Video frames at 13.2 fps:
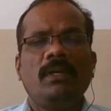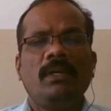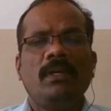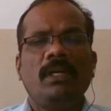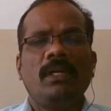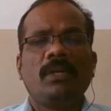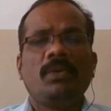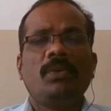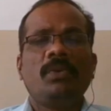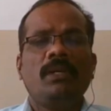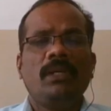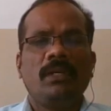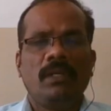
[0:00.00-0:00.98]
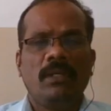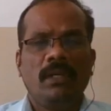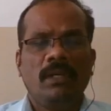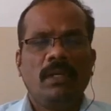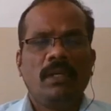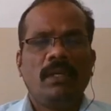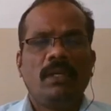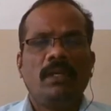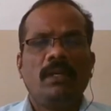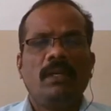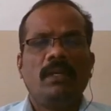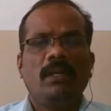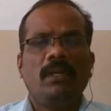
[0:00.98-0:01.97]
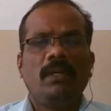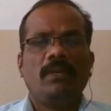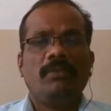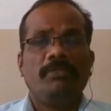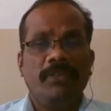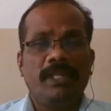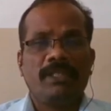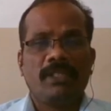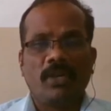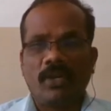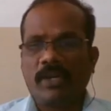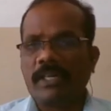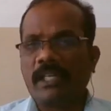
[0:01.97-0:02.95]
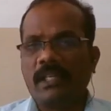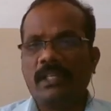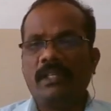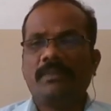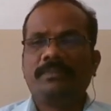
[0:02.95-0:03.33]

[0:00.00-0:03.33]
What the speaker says: or good wage accordingly.